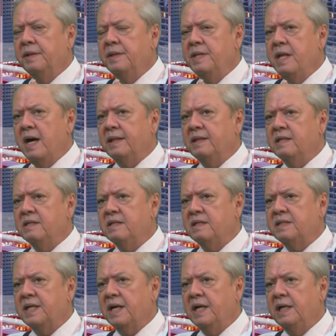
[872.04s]
not
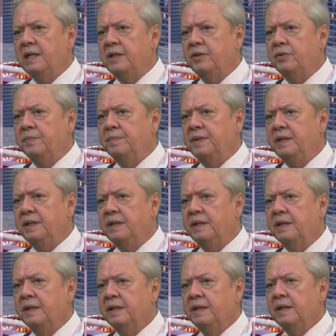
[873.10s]
necessarily to be
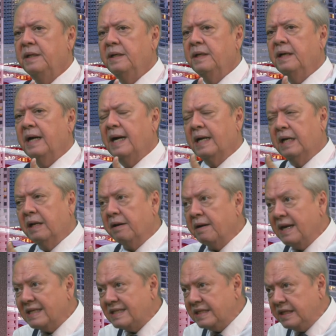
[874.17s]

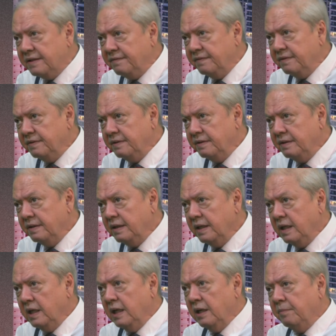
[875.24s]
aggressive,
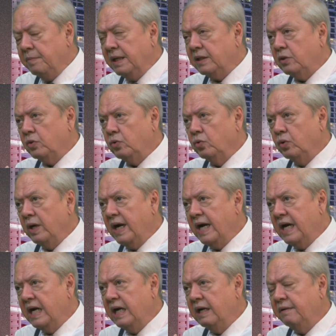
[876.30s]
but to
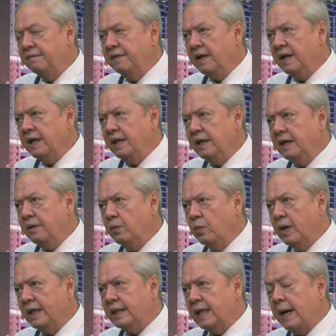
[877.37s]
have a
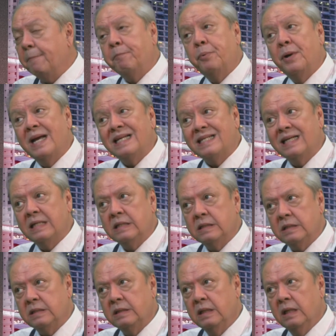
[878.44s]

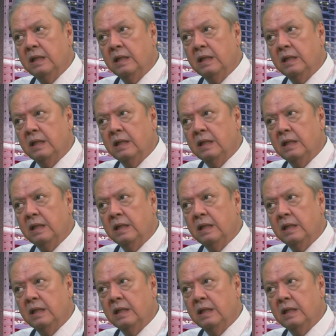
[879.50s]
presence